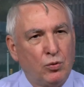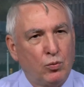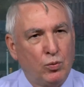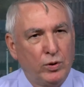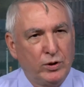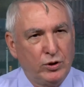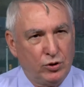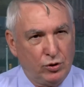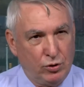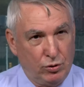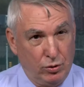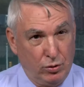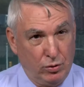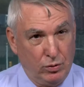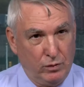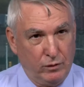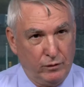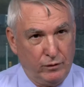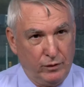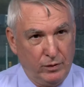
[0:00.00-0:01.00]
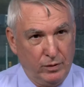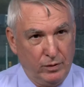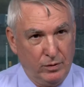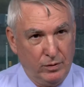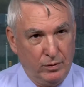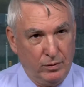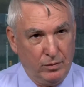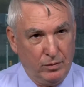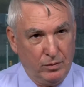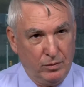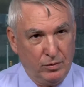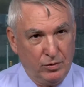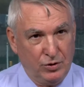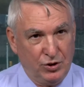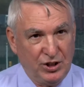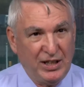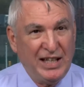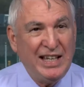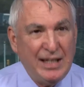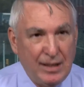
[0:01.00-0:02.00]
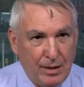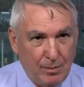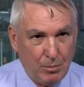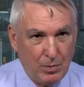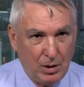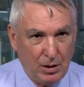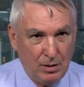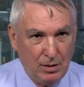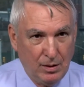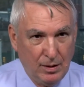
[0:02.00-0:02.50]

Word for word: reserve scheme.